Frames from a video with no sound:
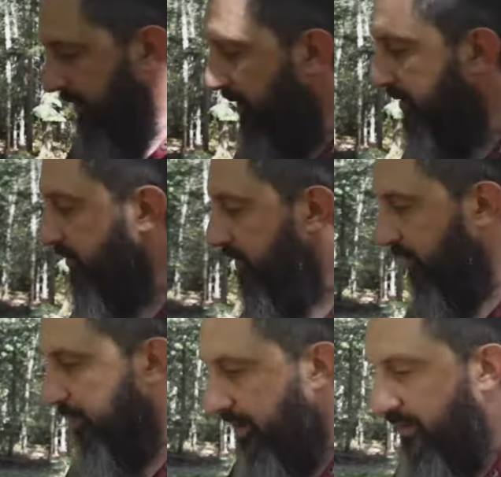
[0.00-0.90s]
uh, if you
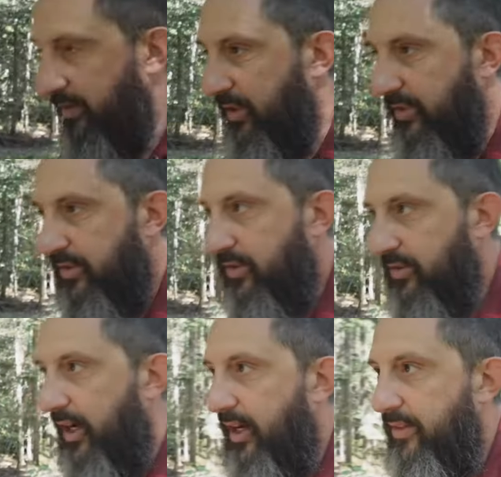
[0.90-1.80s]
don't believe that Jesus
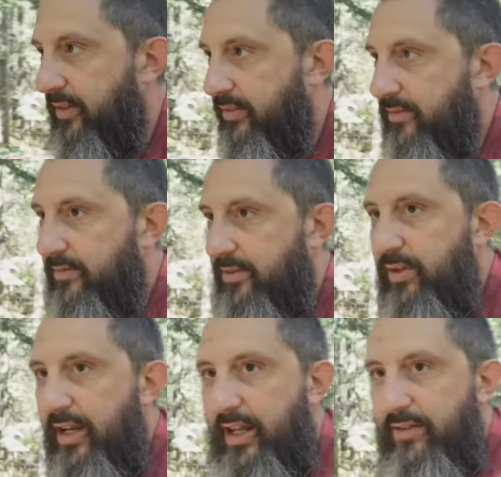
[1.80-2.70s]
is God, then you
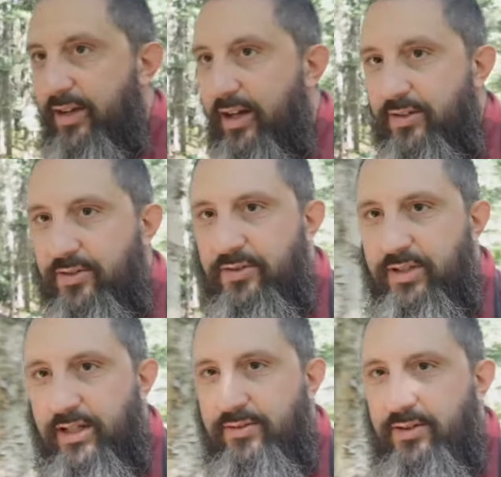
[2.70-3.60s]
can't have God as your
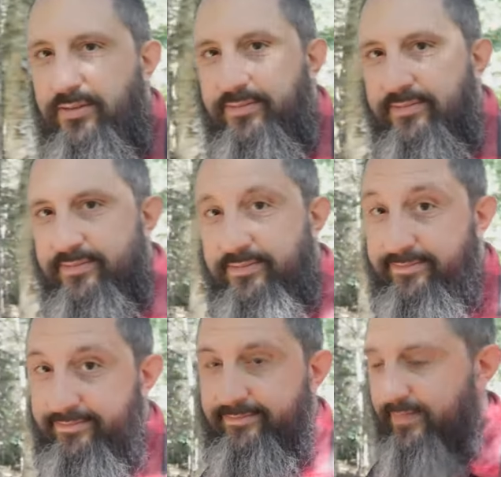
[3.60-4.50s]
Savior.
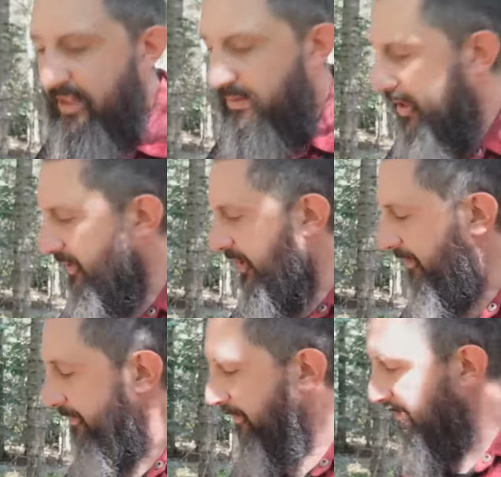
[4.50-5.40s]
Think about that.